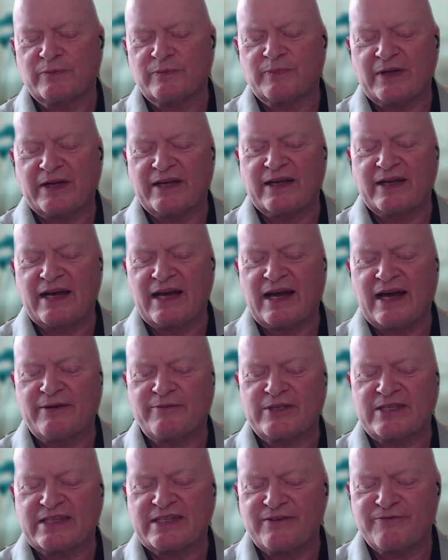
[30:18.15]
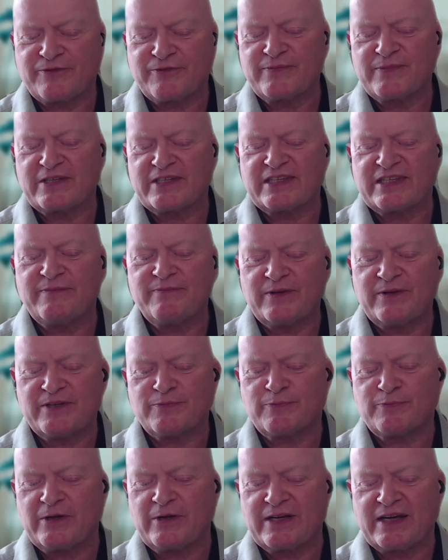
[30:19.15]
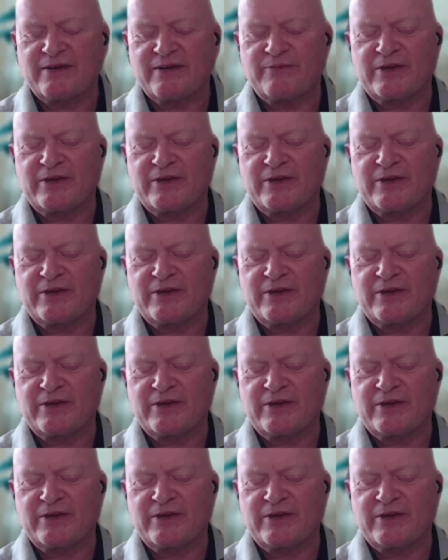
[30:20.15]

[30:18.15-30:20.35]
but I would say from the simplest product,